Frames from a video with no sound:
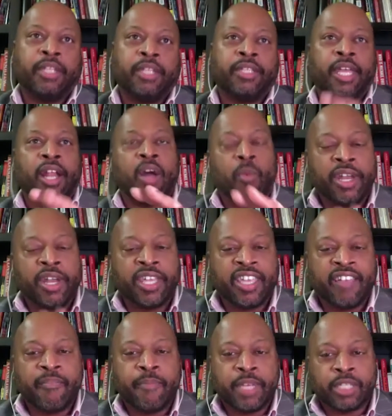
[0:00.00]
they don't want to
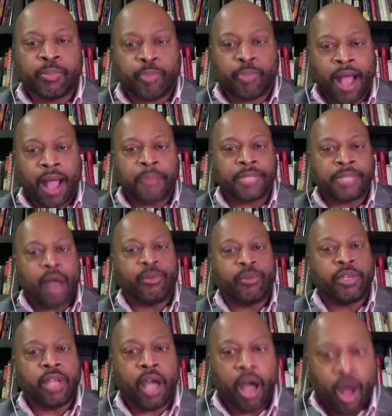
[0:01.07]
give him his props out
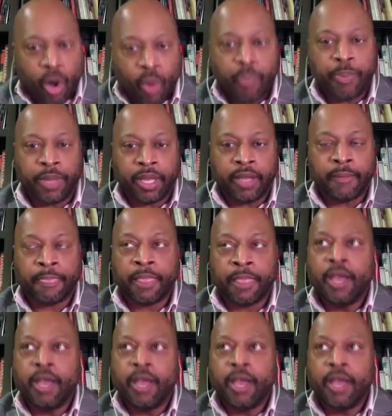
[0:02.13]
in the open,